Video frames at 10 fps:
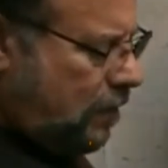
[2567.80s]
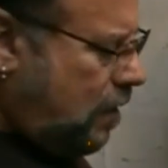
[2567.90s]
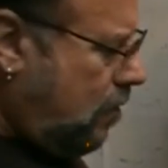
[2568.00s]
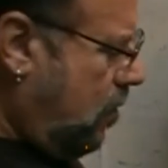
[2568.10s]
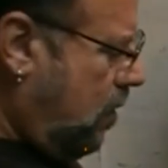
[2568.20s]

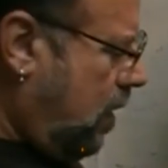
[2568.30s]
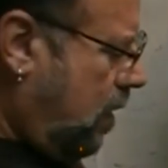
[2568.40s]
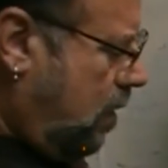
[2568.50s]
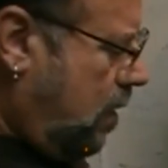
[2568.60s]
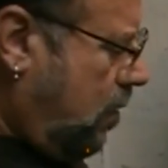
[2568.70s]
yellow on
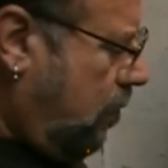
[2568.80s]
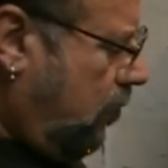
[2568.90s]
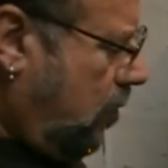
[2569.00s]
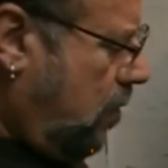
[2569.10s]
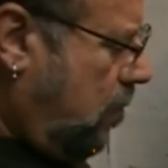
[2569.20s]
hand helps.
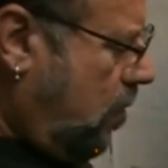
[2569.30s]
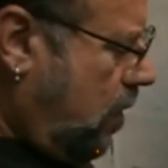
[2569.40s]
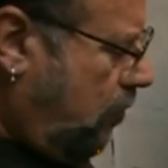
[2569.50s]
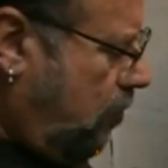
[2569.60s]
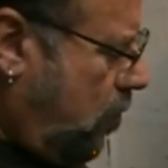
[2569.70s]
So I'm going to pull
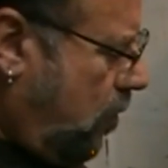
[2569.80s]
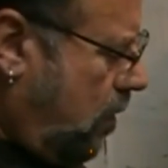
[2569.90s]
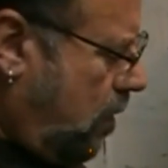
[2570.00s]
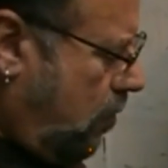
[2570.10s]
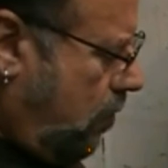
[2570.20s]
out some more
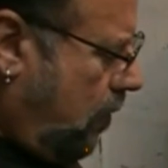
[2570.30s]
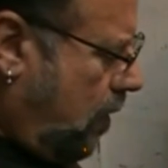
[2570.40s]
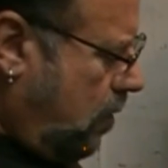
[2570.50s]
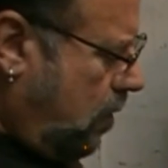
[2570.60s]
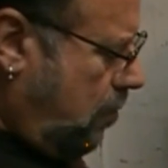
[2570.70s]
yellow
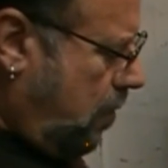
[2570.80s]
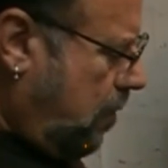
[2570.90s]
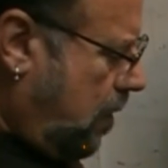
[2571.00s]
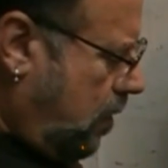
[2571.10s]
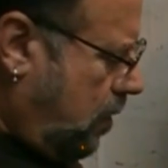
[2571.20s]
without cleaning my
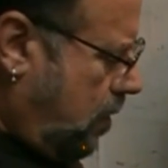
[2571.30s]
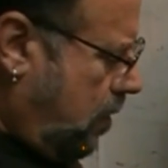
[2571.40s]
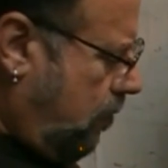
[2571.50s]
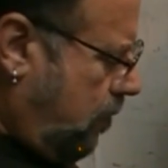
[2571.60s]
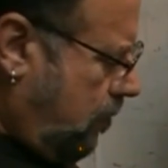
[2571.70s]
palette
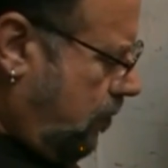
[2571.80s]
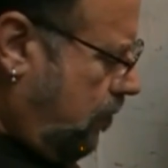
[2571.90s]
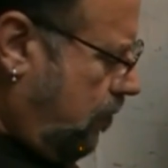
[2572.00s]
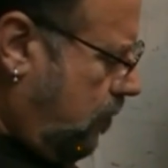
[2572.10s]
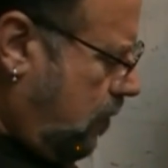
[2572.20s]
knife,
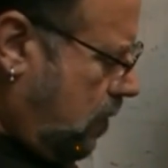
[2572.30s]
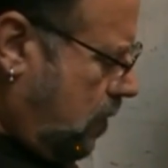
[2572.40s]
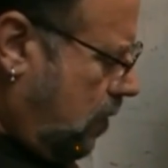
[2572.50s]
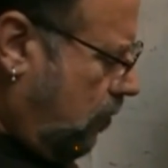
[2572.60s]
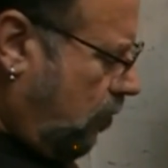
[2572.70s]

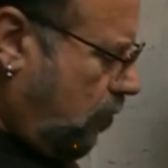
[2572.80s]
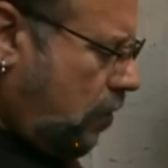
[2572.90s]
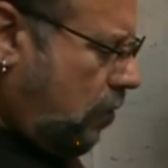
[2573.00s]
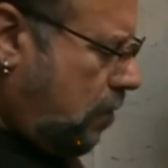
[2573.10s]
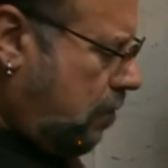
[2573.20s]
because I
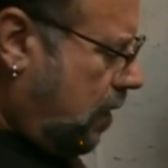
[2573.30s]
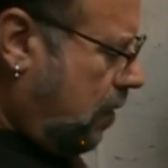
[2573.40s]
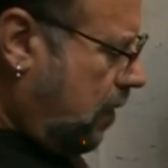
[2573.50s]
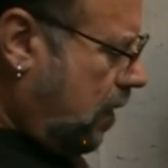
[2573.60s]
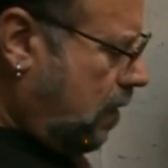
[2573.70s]
really want to pick
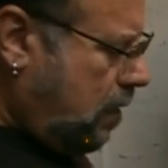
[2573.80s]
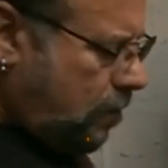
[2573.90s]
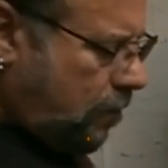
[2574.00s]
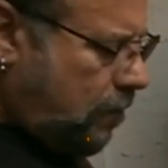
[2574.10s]
up that color.